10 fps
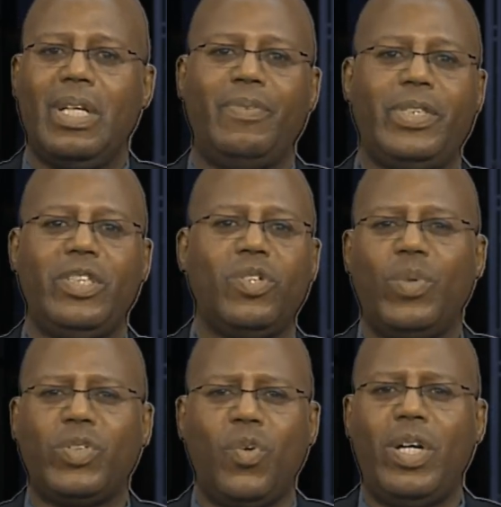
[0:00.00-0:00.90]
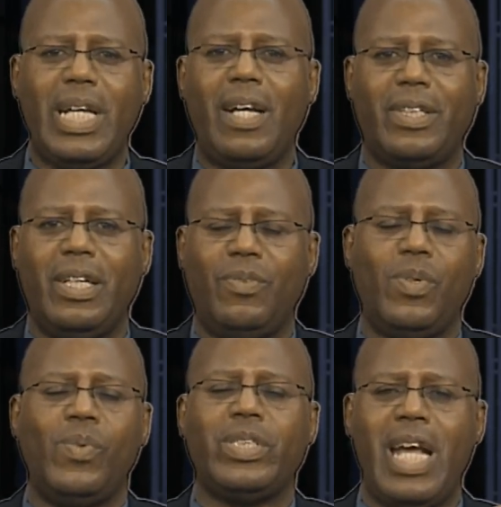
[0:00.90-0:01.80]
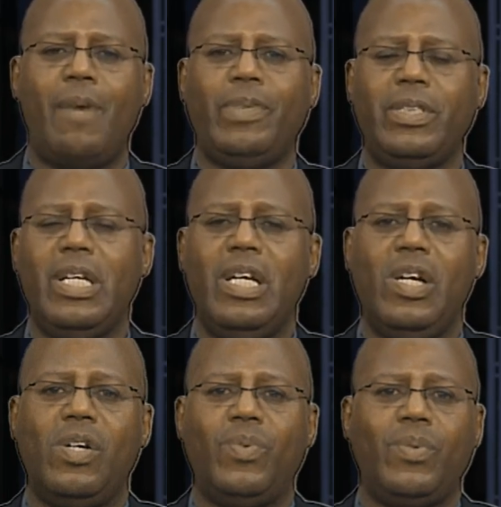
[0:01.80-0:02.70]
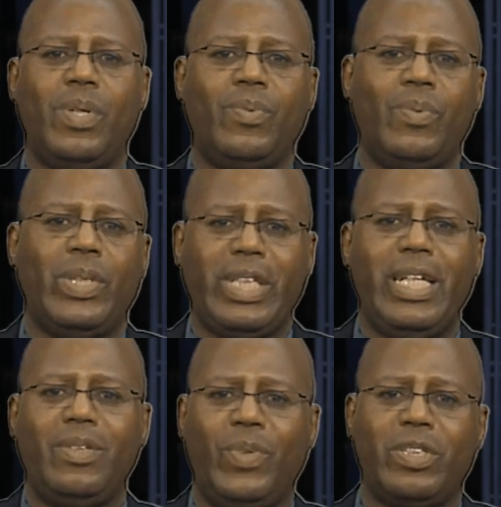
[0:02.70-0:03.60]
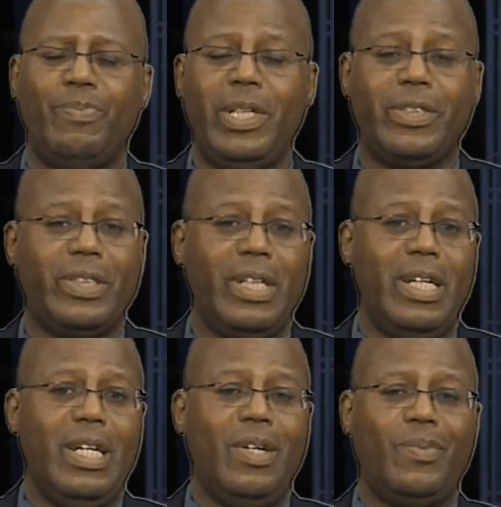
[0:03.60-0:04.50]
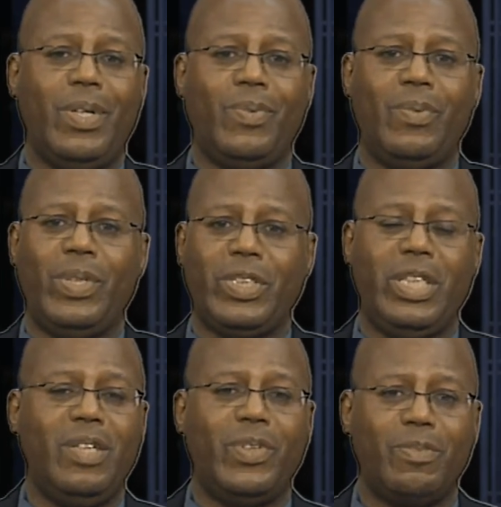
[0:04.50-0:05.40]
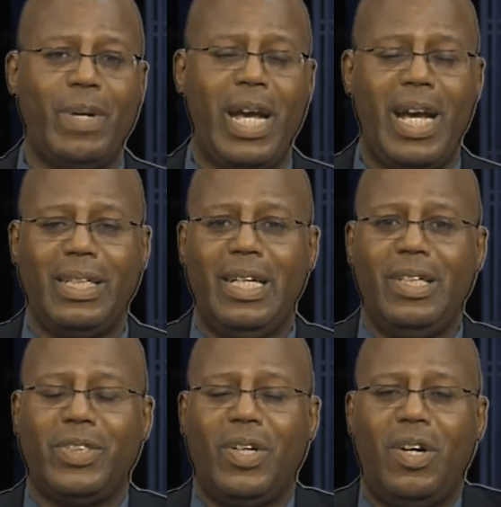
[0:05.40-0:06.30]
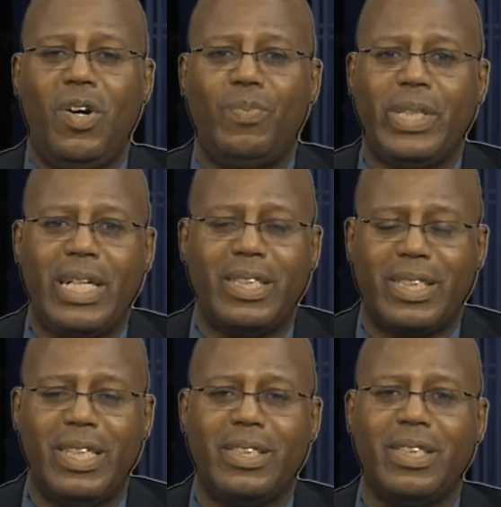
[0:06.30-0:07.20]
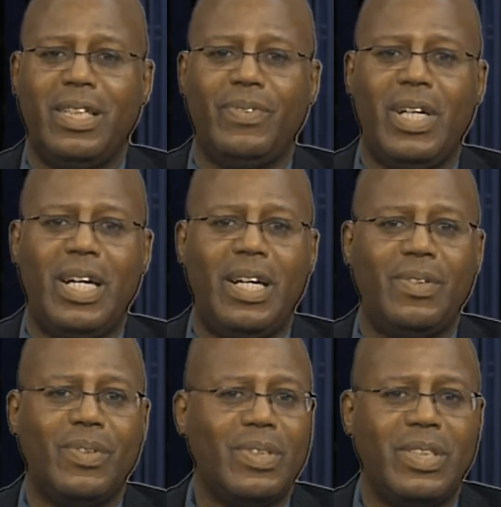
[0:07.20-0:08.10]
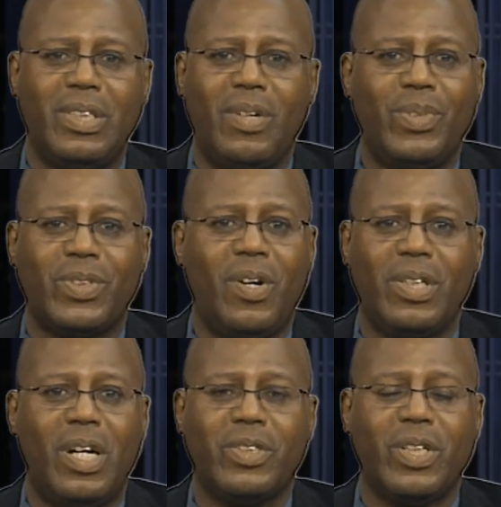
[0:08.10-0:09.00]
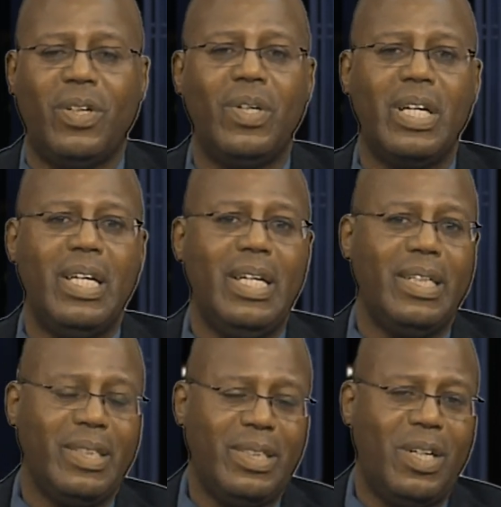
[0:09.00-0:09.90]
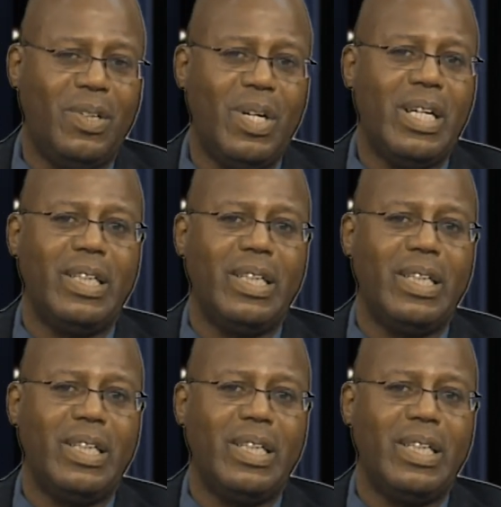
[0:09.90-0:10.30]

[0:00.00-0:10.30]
sense of what's going out there, what's happening, what was hit, what's missed. what was good, was bad. So I hope you get a sense of, you know, what's going on. So, you know,